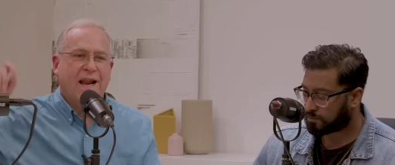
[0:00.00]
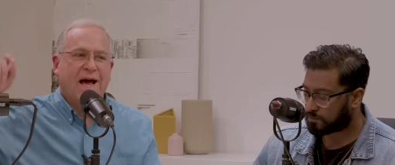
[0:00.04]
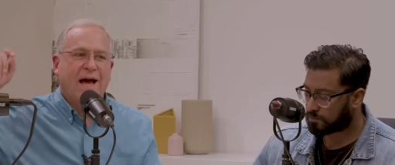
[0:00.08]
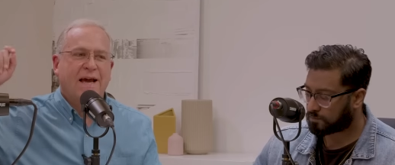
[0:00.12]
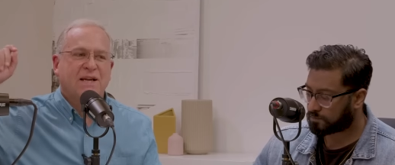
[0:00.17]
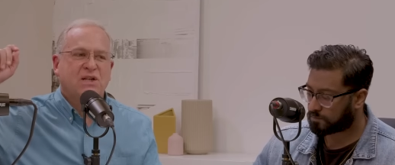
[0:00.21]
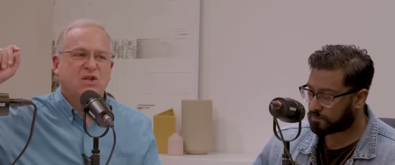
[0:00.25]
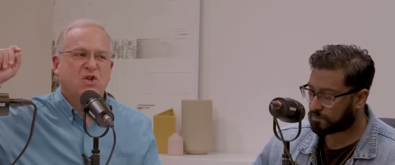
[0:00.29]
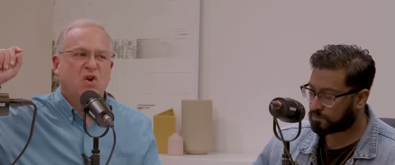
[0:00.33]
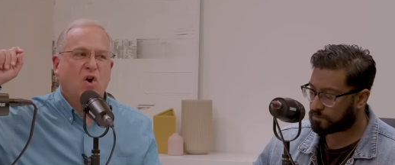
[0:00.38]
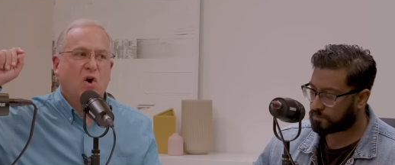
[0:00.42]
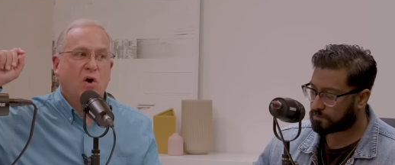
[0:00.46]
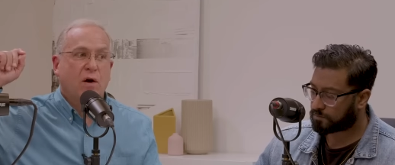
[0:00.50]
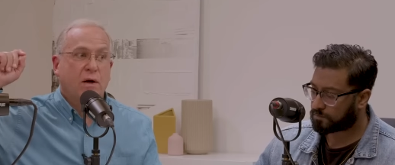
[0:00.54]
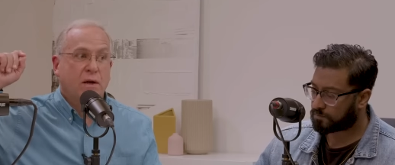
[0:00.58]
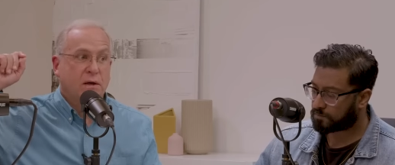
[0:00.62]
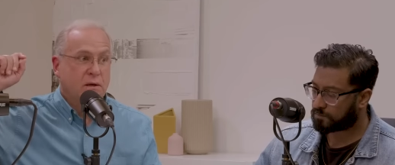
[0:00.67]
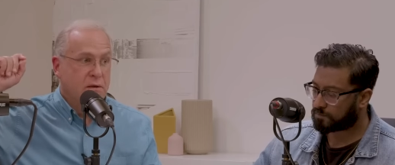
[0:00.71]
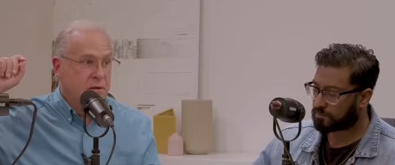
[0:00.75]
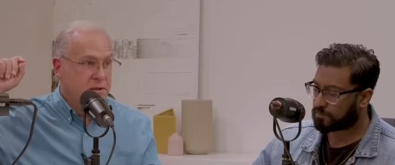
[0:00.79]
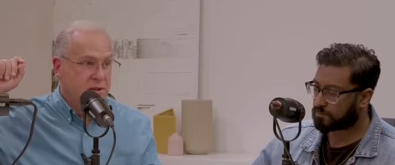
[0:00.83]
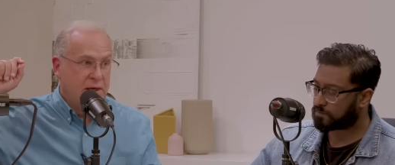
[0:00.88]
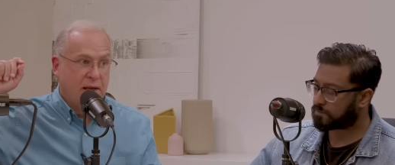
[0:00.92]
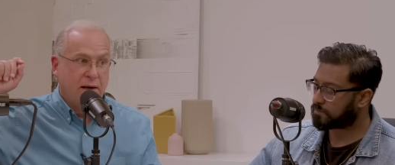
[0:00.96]
Speaker 1: I
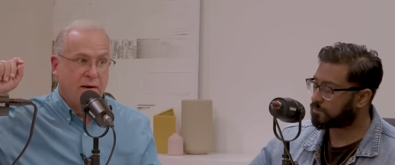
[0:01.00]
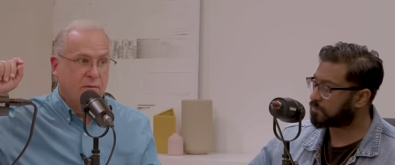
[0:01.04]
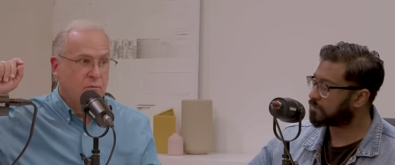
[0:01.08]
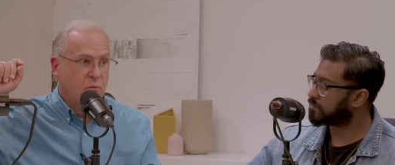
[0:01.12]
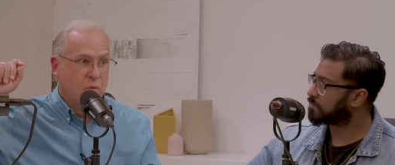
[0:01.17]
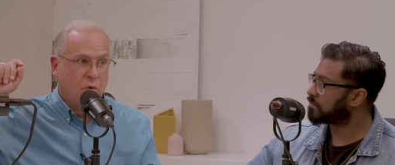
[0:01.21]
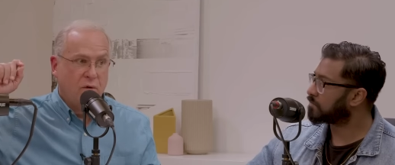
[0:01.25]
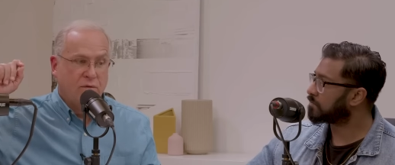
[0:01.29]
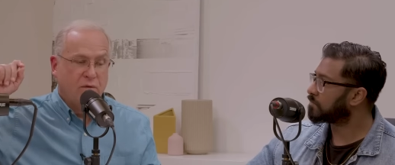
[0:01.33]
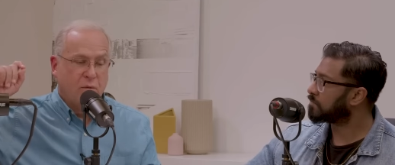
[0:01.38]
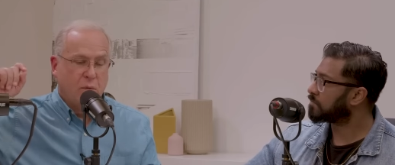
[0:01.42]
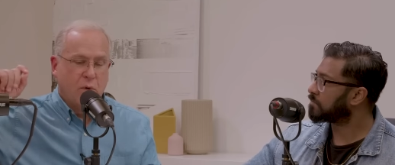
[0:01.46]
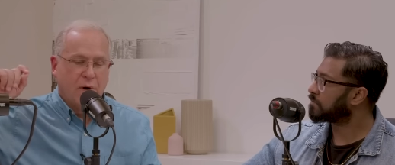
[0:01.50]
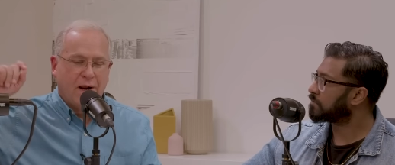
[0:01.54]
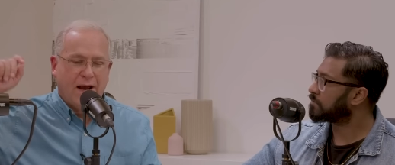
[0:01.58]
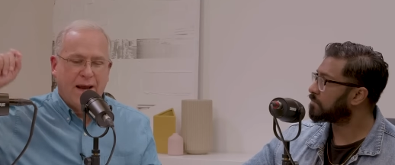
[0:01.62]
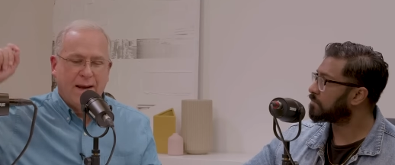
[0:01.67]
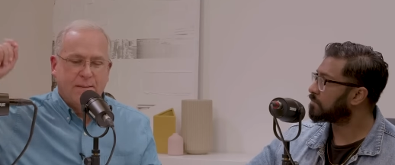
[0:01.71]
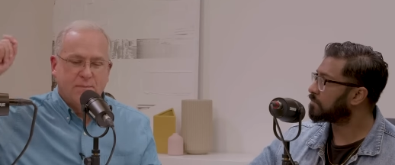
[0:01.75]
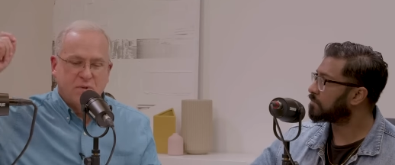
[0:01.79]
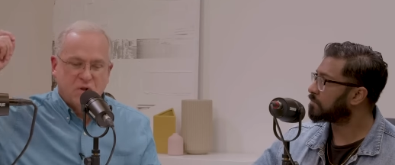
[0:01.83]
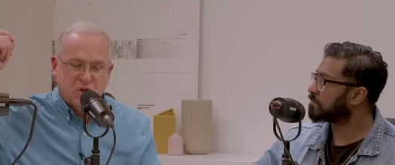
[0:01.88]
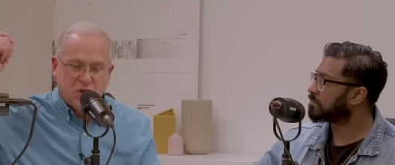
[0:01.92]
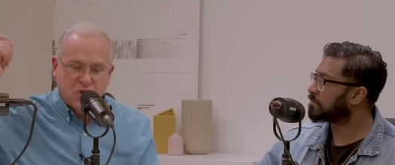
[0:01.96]
started, said it word for word, I
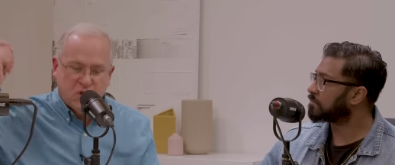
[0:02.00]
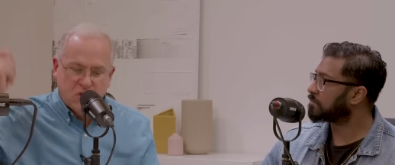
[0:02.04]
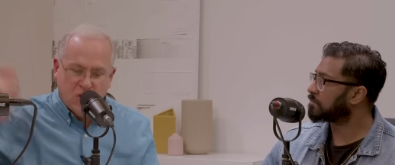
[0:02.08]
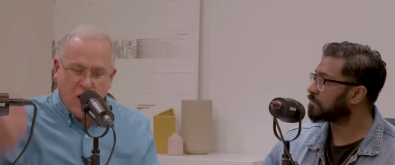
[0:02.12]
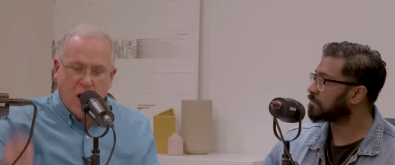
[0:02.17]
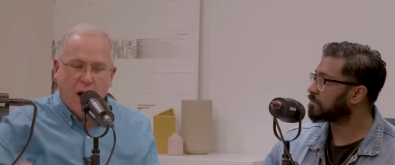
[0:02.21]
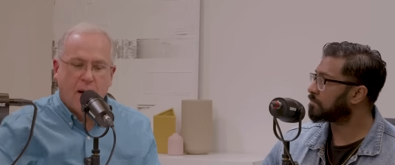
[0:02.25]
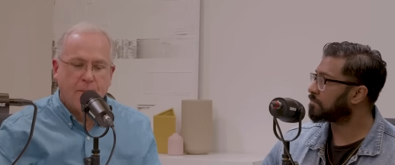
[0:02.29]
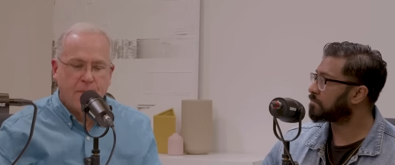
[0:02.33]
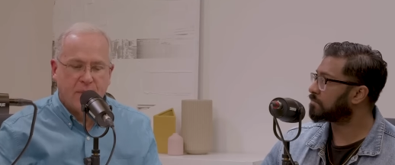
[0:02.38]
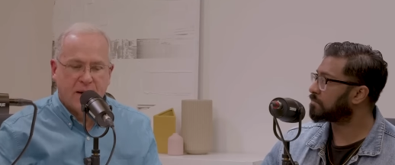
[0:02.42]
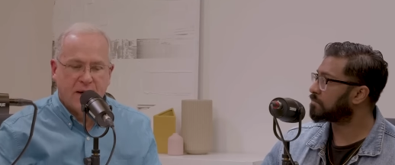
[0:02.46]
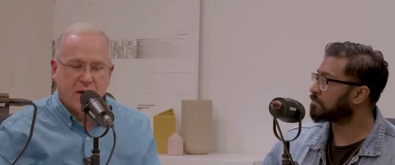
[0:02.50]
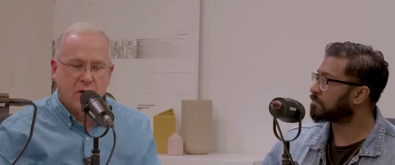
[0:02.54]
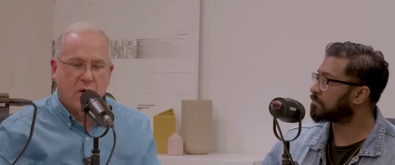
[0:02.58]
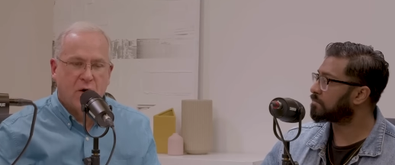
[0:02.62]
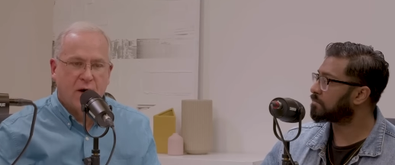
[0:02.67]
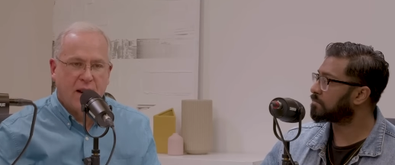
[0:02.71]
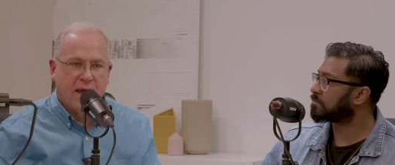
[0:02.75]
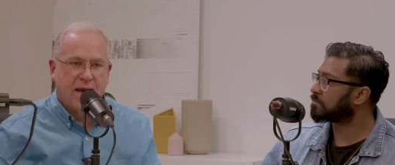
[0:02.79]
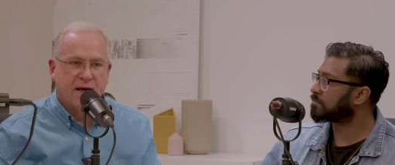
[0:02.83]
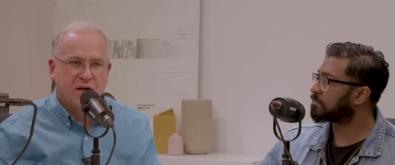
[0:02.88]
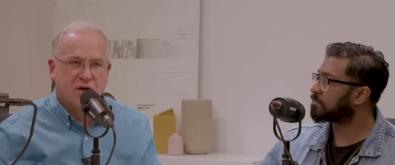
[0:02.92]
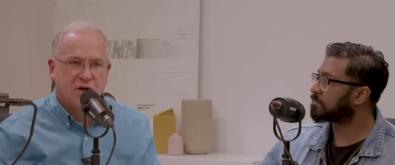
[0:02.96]
am stomping
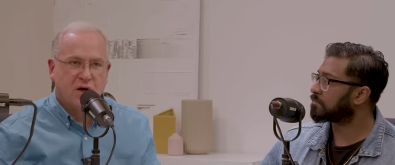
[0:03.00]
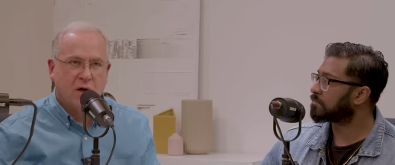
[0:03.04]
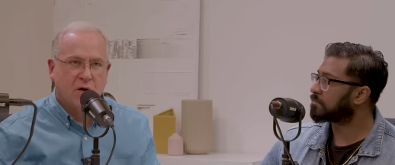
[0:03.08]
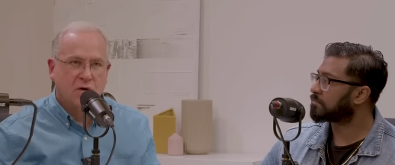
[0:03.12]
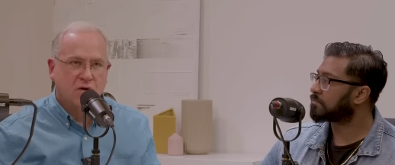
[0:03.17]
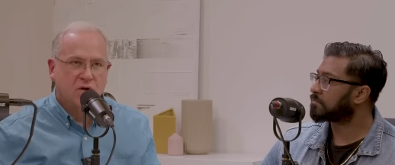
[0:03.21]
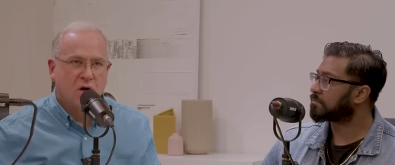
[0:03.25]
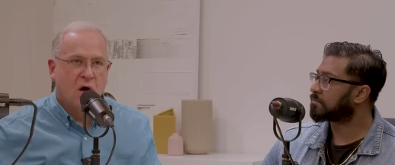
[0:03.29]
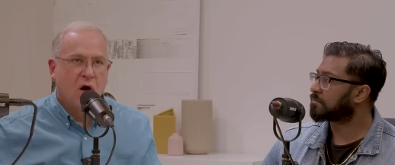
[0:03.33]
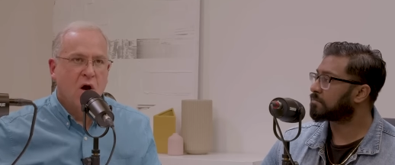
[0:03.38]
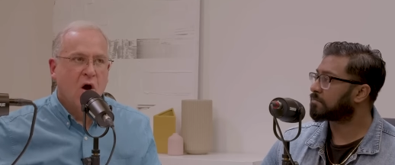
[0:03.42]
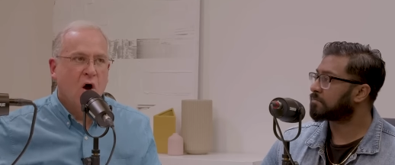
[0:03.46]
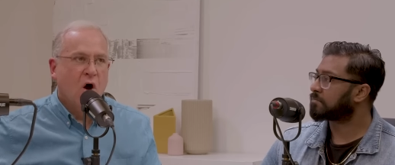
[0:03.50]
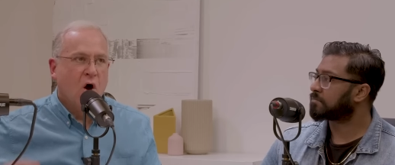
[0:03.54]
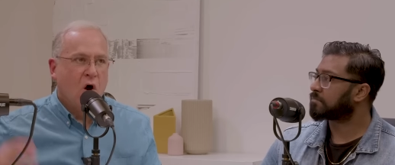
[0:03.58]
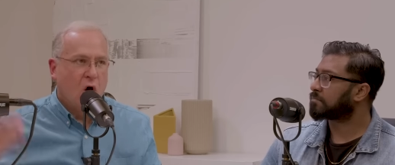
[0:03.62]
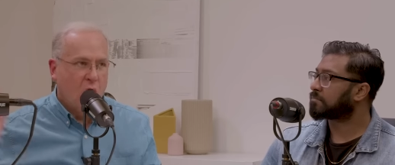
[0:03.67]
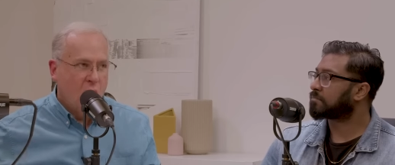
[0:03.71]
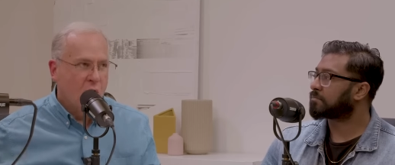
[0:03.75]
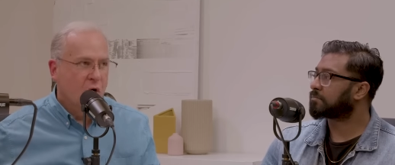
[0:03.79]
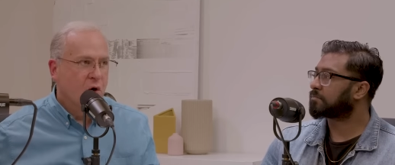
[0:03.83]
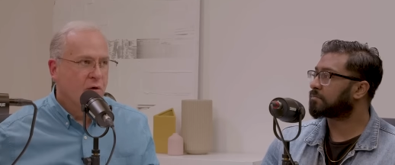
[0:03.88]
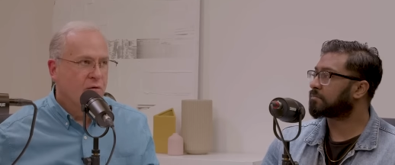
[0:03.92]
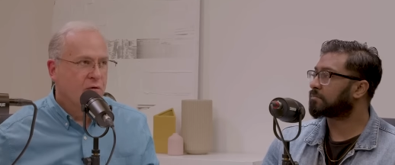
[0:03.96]
on eggshells
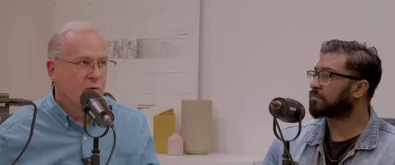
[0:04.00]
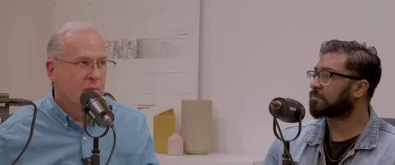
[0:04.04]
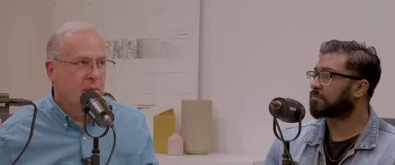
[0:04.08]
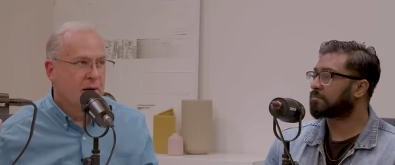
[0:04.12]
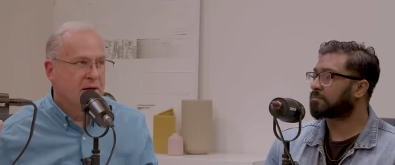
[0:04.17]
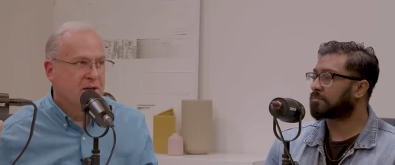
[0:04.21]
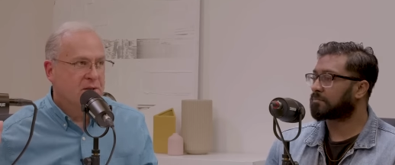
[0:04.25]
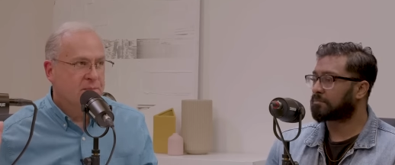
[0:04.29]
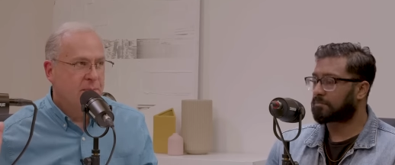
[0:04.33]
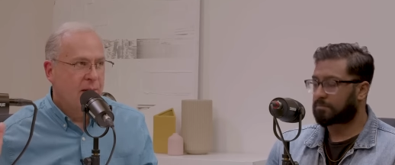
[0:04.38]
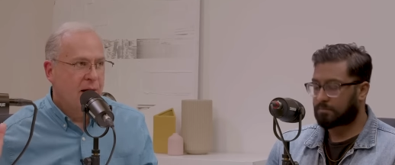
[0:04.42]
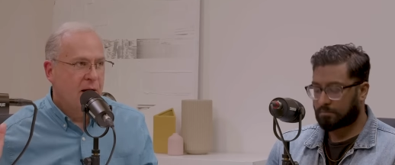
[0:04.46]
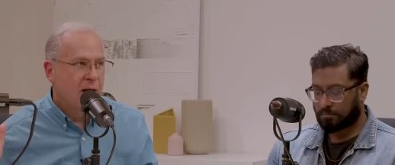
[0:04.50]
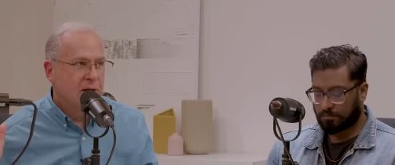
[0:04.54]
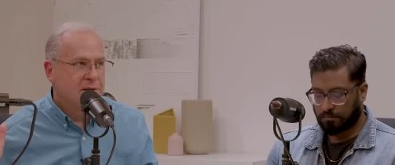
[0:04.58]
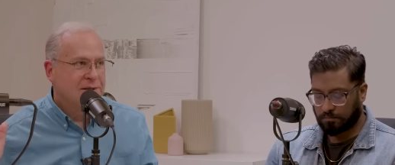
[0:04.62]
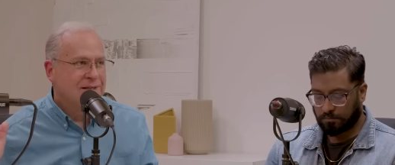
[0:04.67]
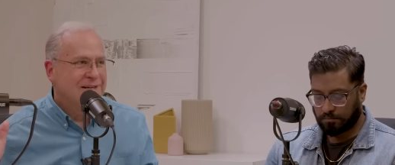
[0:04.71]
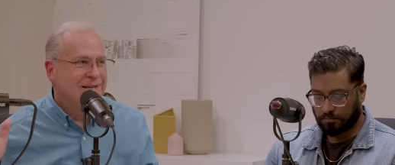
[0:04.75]
all over my spouse.